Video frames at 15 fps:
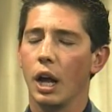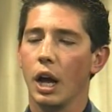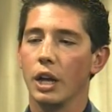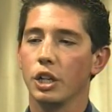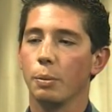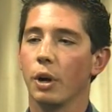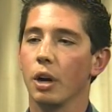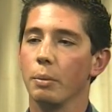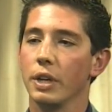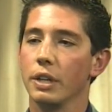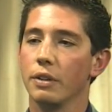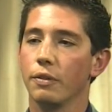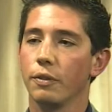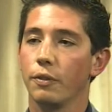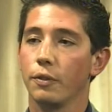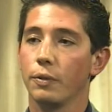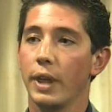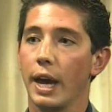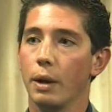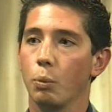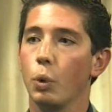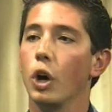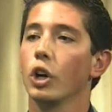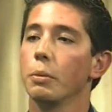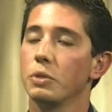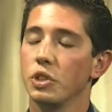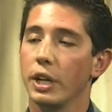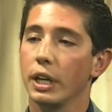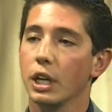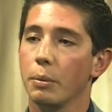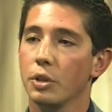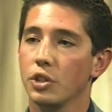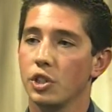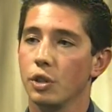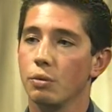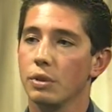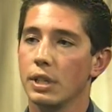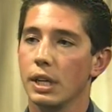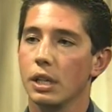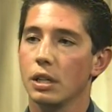a department that welcomes incoming students okay.